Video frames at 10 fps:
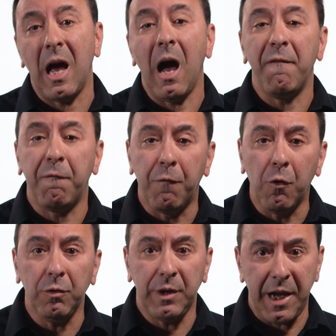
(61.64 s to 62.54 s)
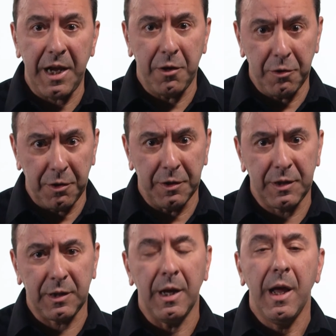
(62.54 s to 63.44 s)
a four-day
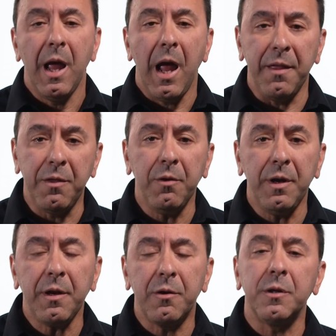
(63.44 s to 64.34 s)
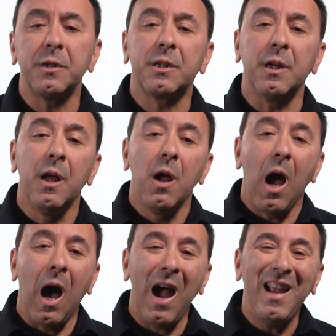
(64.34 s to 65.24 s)
course, and during the course
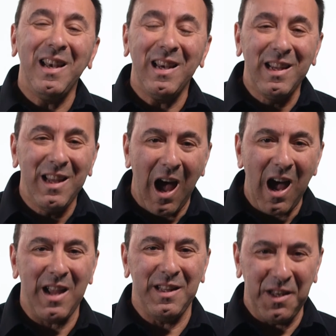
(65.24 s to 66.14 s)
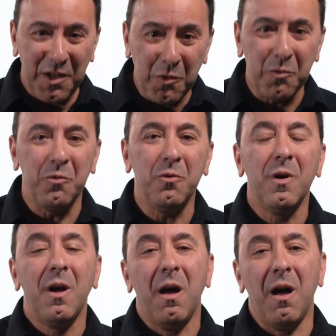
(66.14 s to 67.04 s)
I'll guide you
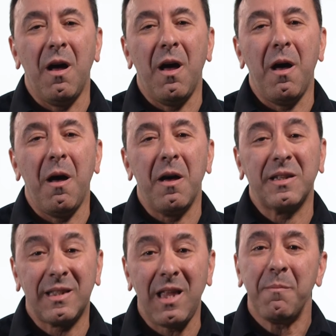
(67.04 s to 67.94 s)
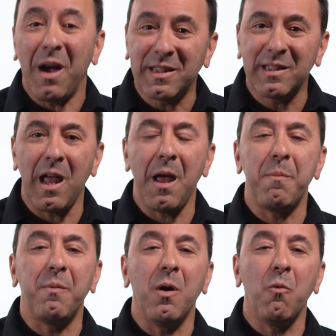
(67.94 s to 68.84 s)
step by
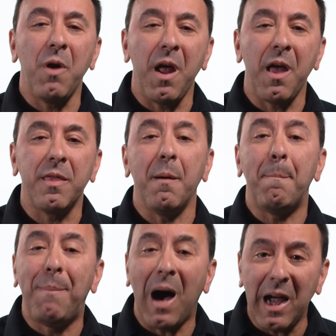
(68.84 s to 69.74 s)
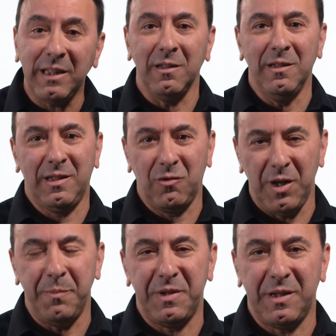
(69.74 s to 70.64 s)
step with Python
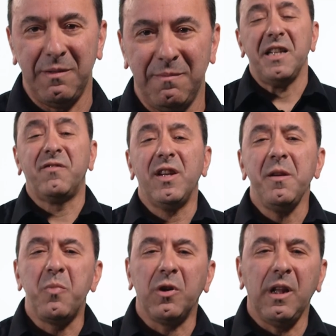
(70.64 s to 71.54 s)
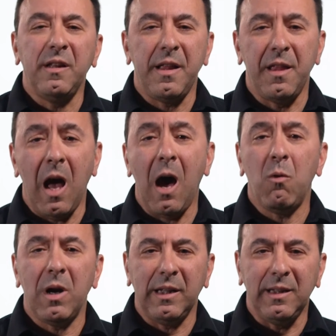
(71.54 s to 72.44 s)
scripts. It's very important that
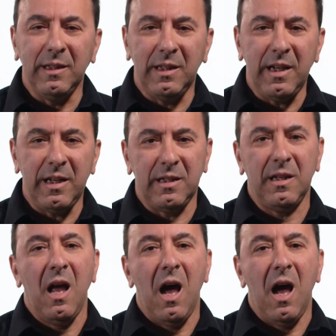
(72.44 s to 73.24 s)
our attendees